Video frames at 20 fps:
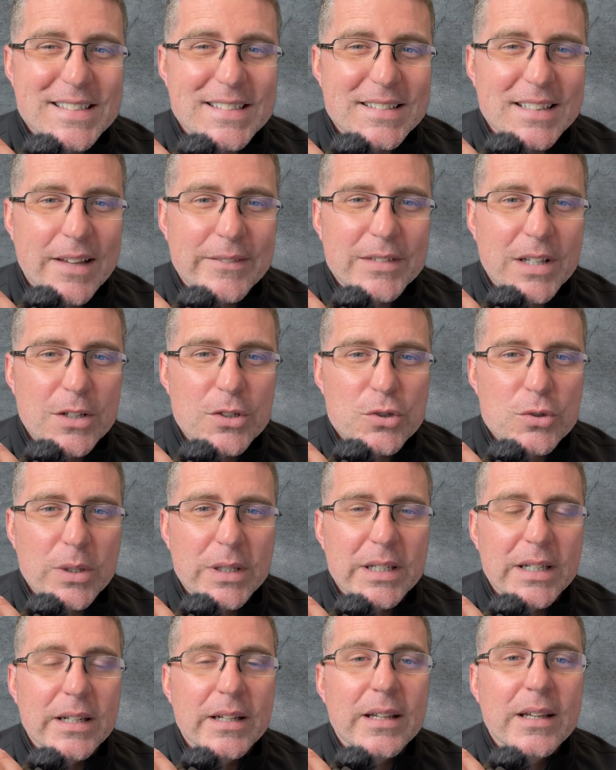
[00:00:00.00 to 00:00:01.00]
is left
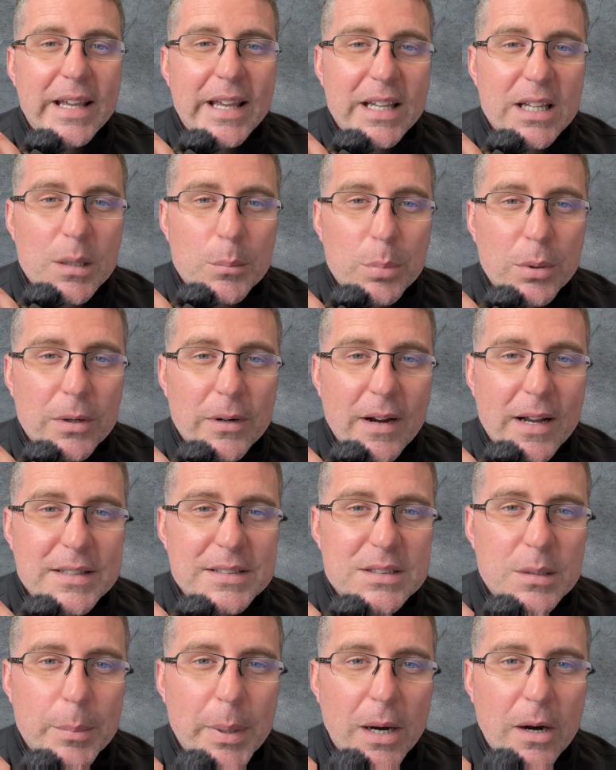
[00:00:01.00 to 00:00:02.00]
untreated, it can progress
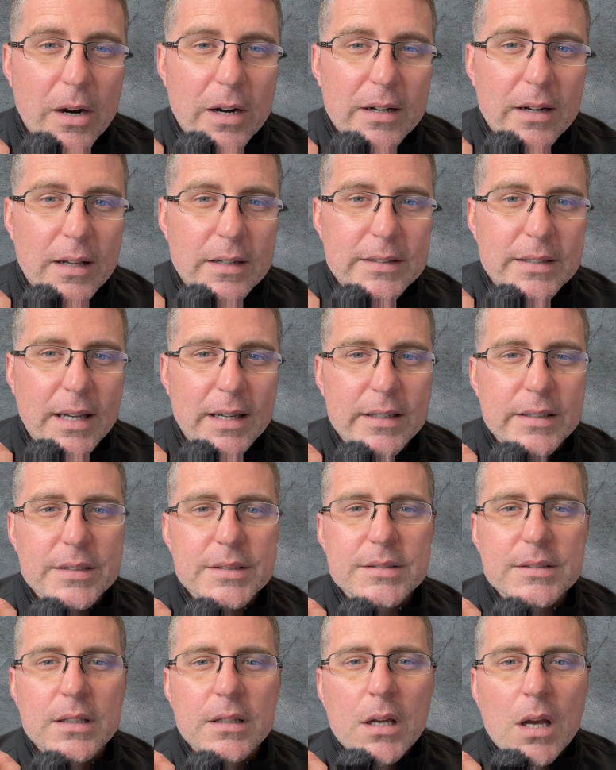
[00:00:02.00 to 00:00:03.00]
to
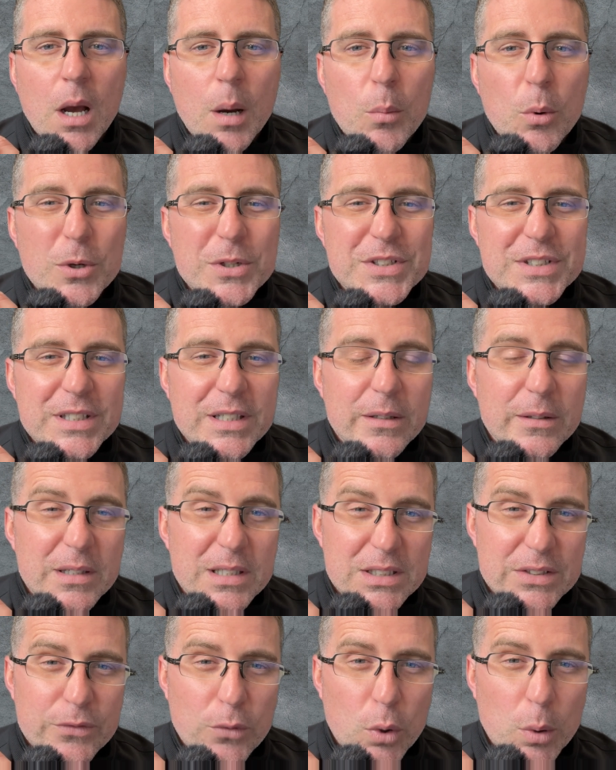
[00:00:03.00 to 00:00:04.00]
periodontitis, a more
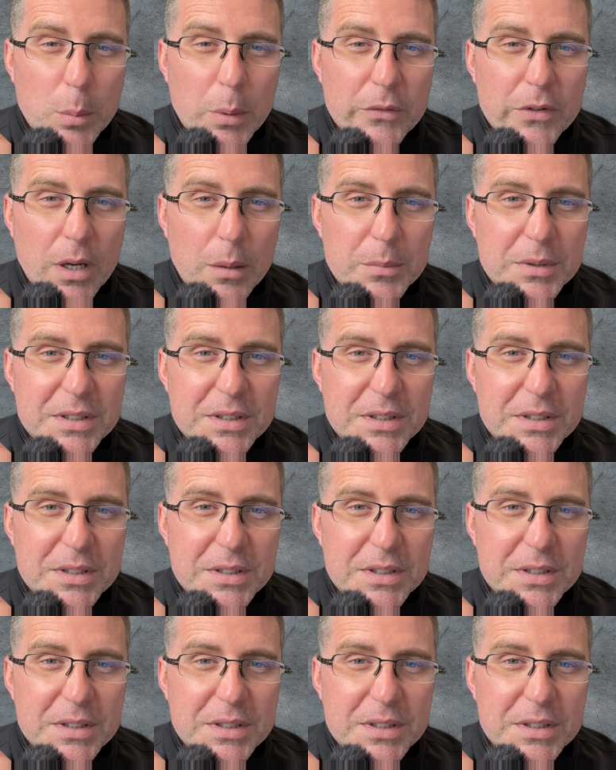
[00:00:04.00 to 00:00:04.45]
serious form of gum